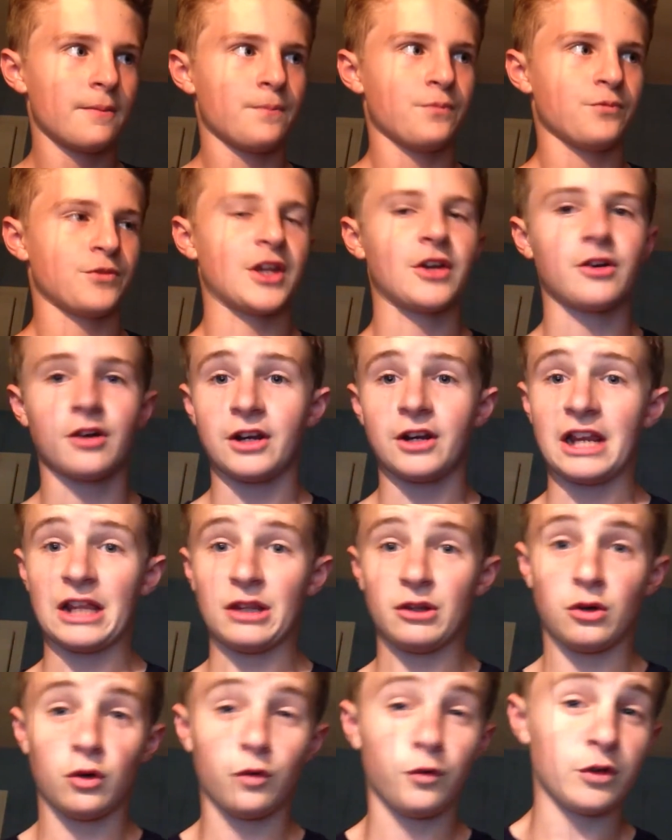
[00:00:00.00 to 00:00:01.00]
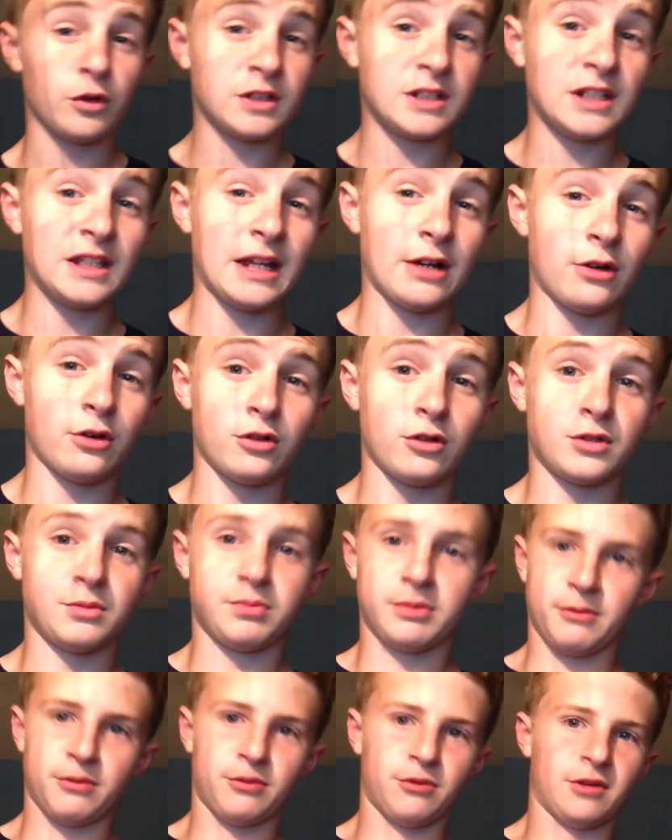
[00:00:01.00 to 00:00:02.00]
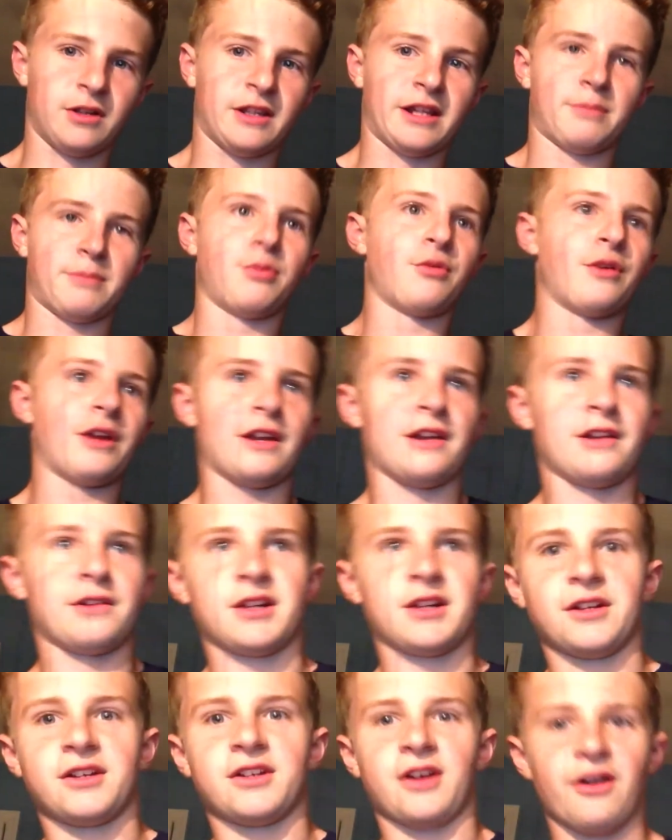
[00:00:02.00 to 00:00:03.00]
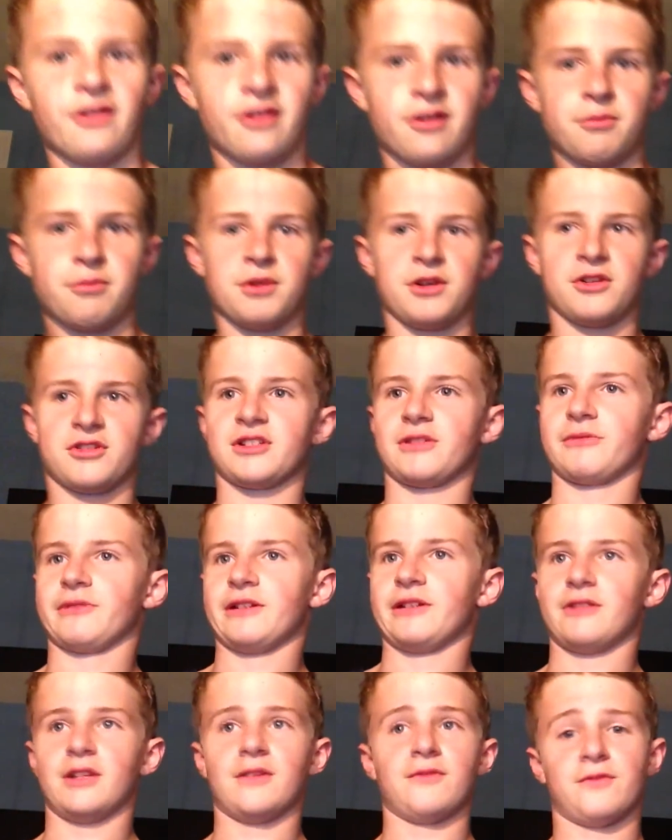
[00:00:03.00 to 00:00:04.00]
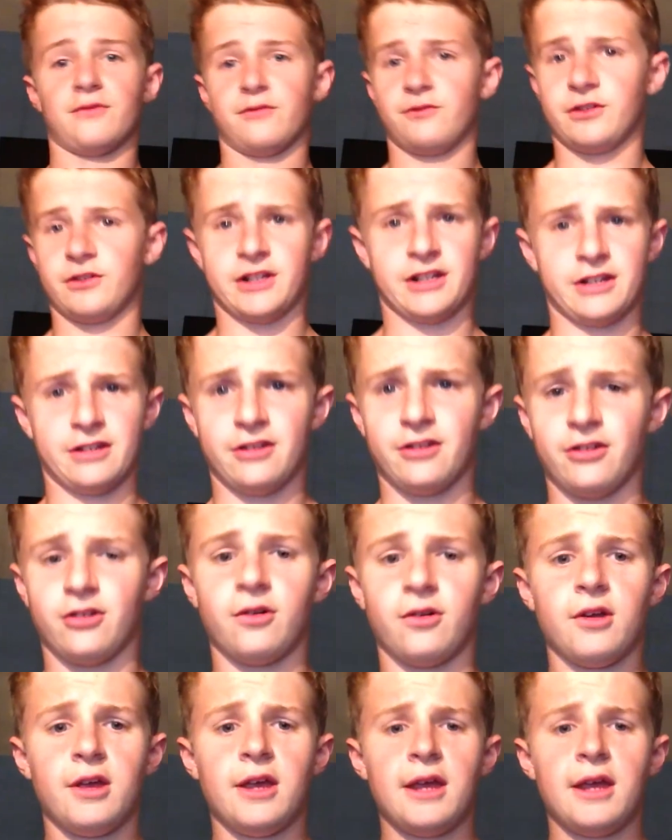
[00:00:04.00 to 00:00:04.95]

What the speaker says: Thank God I didn't look over and see that, or else he probably would have like pulled out a gun on me or something. I don't even freaking know.